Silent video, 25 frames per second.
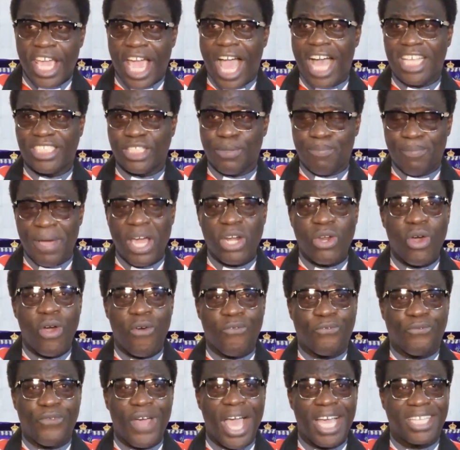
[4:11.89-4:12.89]
As a matter
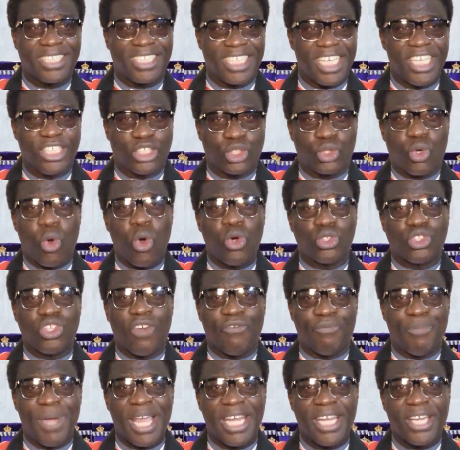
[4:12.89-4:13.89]
of fact, his coat
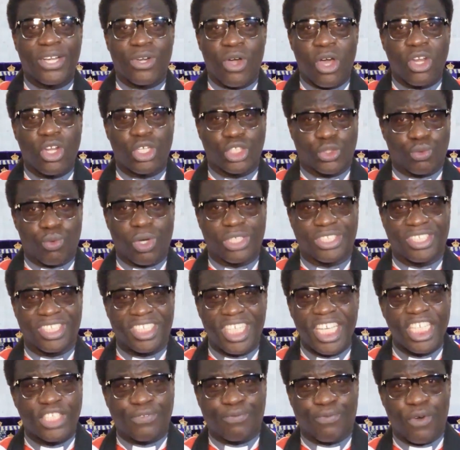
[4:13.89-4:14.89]
of many colors was
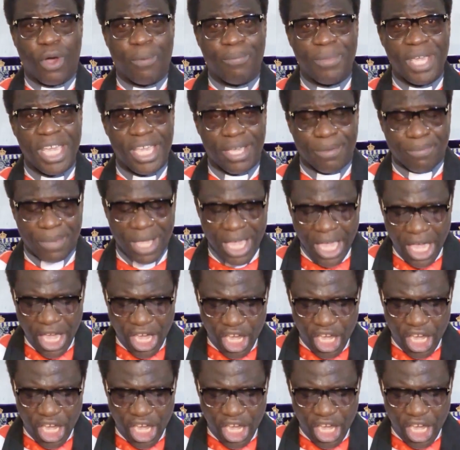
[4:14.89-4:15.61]
seized from him.